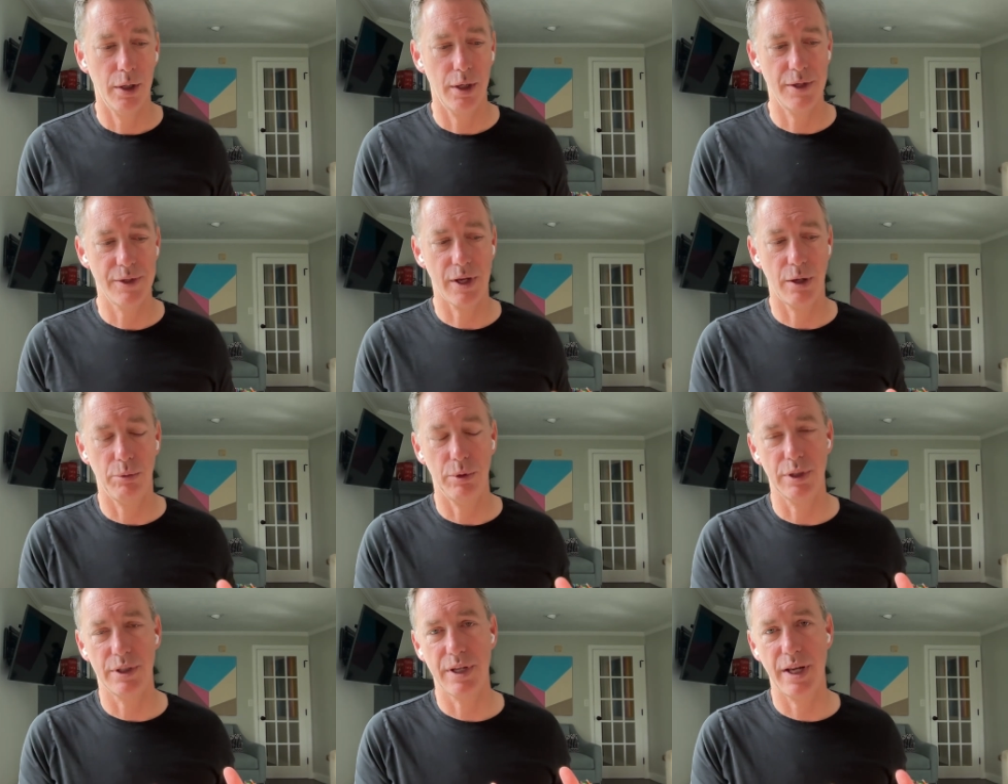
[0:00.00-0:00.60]
is I
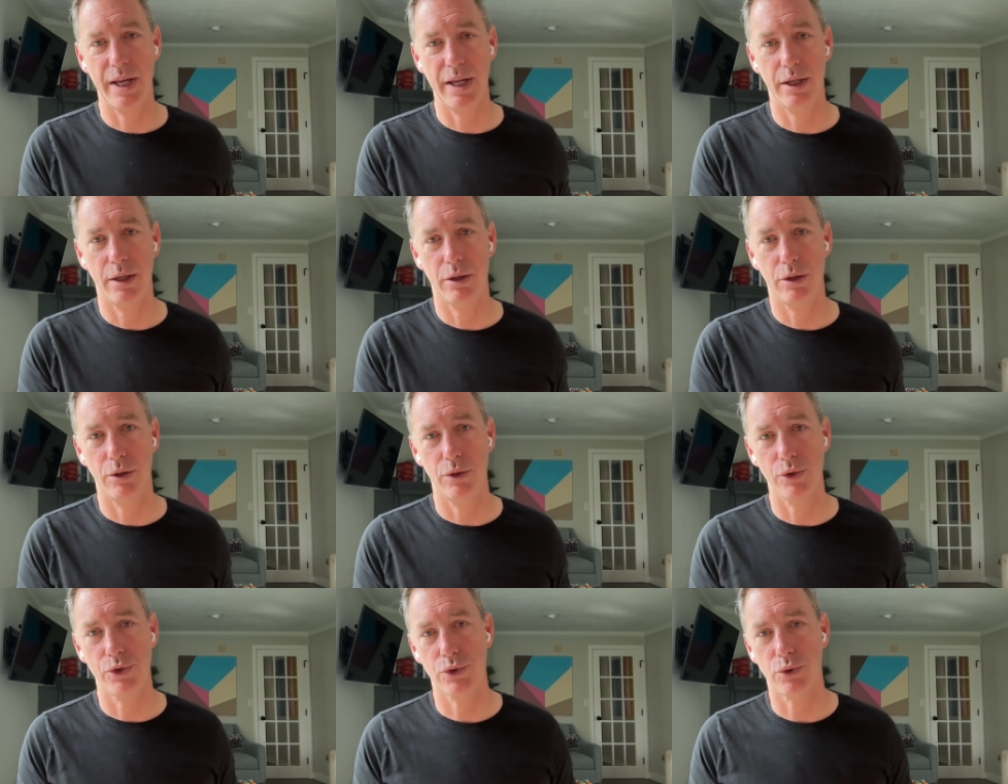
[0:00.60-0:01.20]
will take
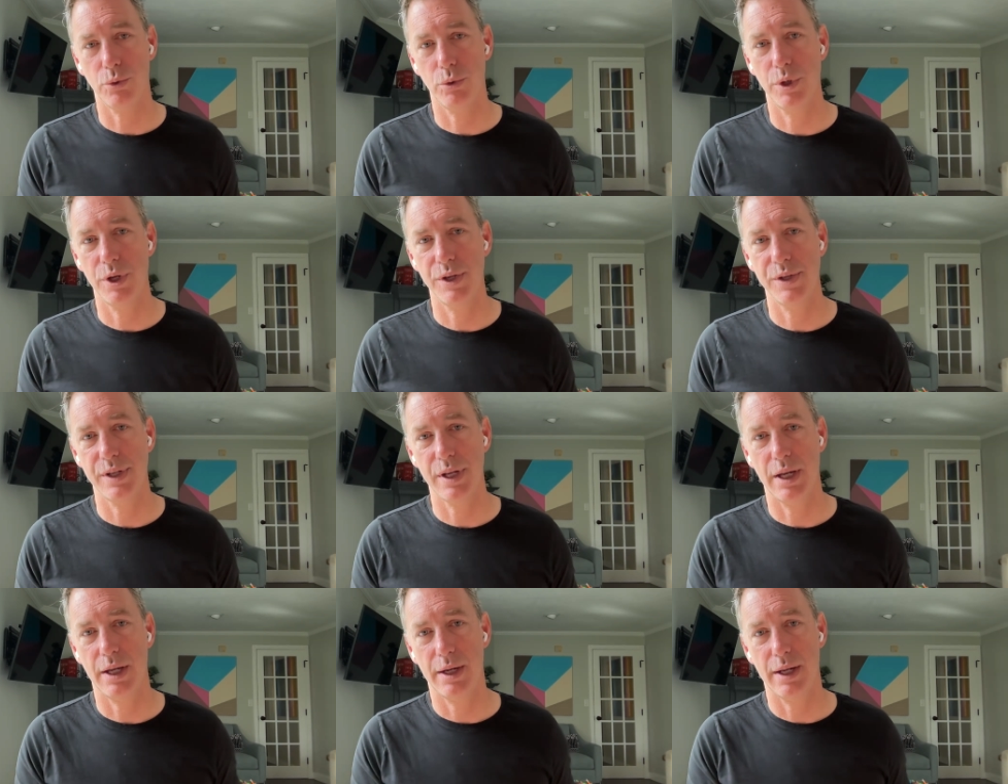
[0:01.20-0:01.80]
those
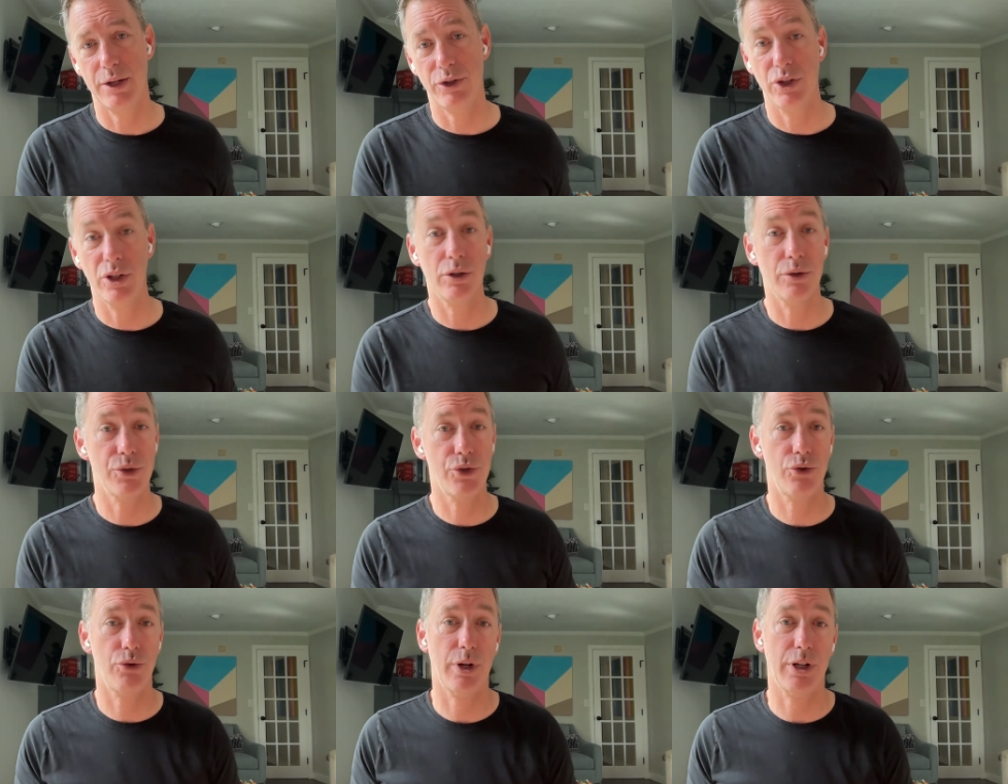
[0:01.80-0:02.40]
stories and actually
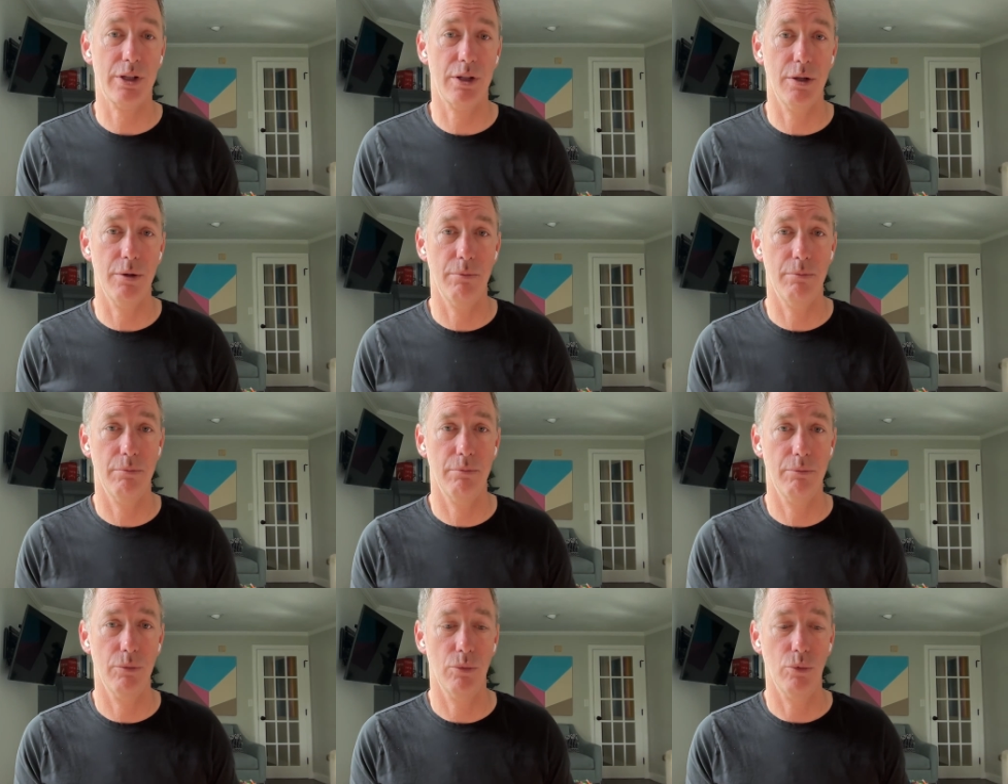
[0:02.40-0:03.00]
construct
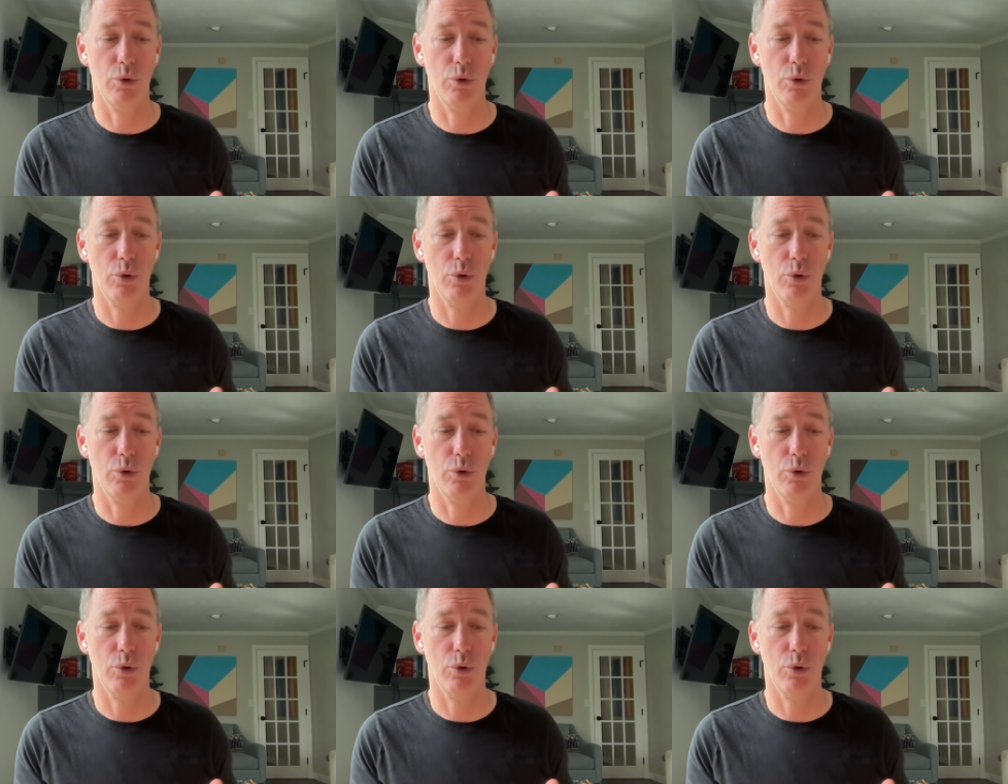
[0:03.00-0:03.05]
them